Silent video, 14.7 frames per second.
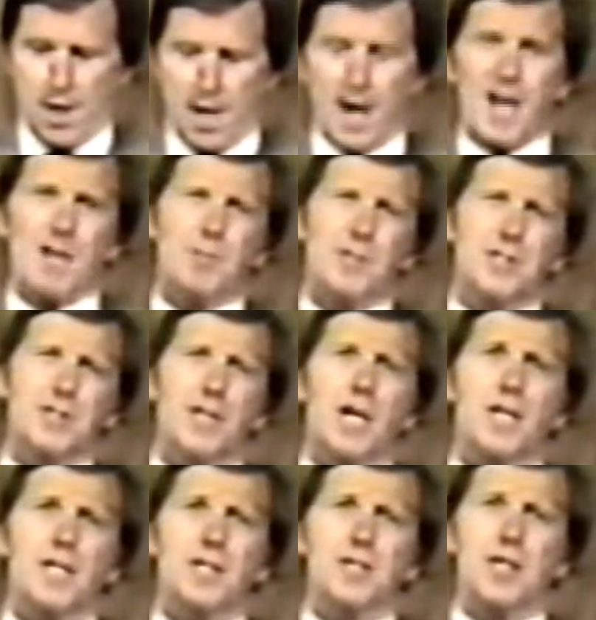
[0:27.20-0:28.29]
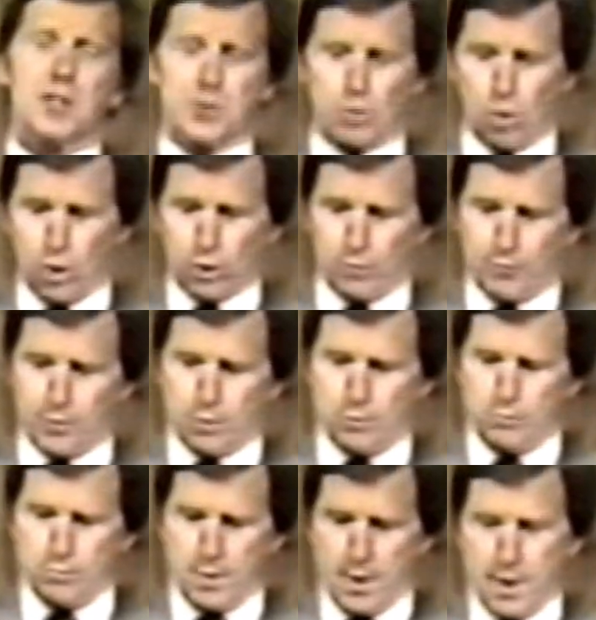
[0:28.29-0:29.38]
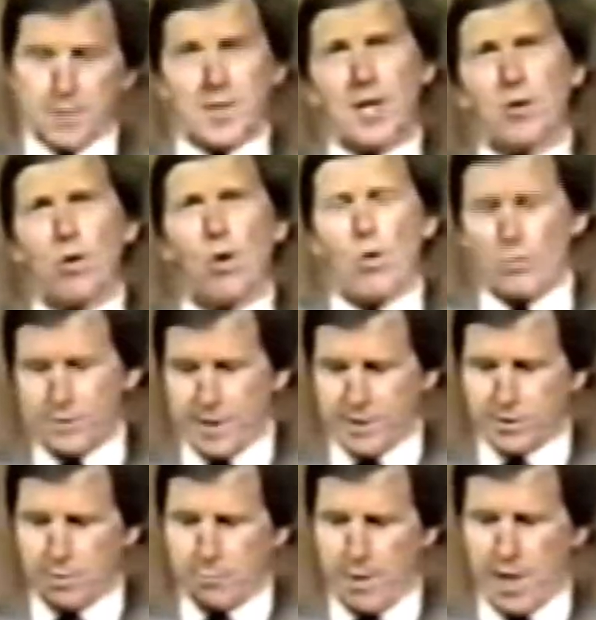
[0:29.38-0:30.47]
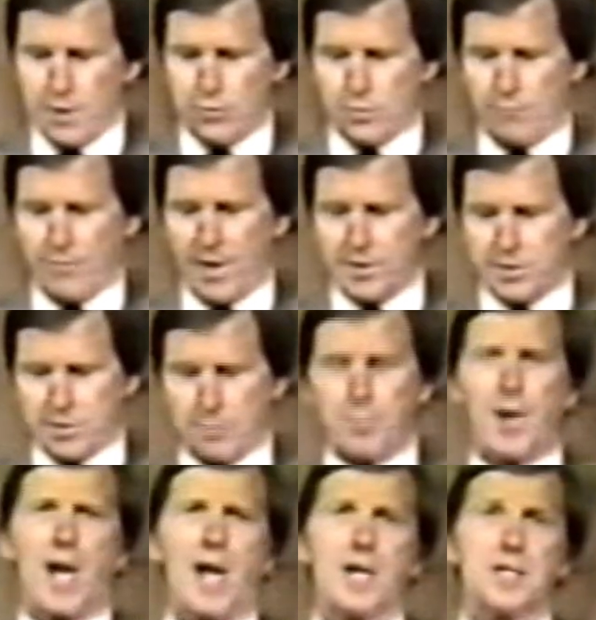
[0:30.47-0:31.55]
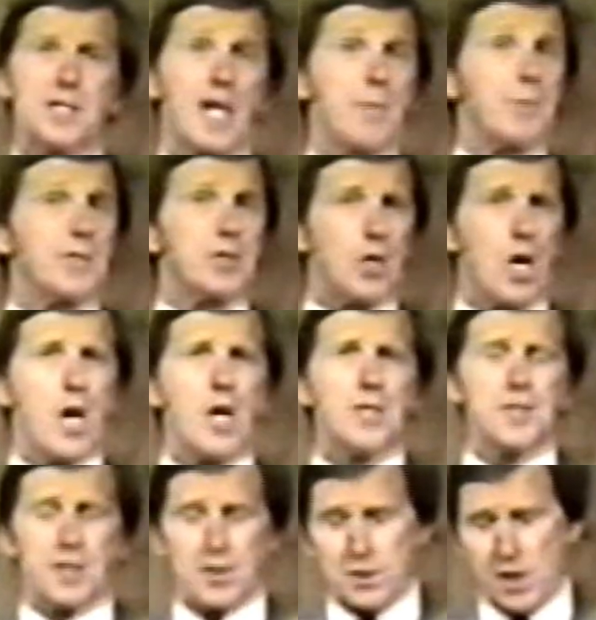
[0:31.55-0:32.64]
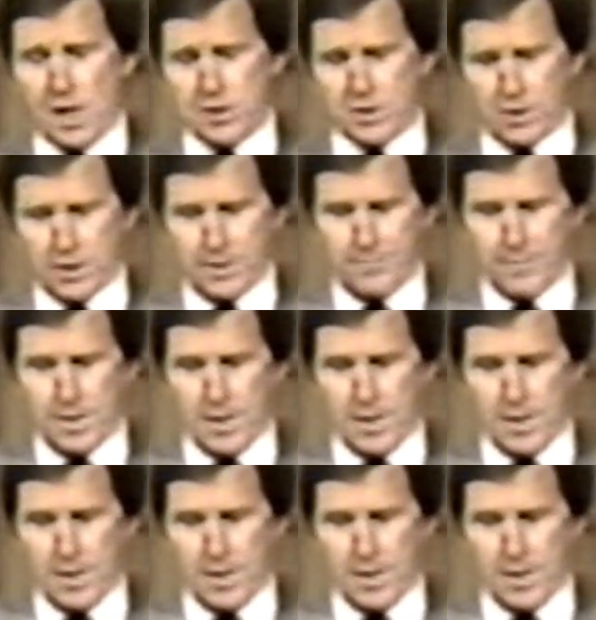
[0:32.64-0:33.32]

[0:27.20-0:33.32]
I have been studying the historical view that holds that the major events of the past have been caused intentionally.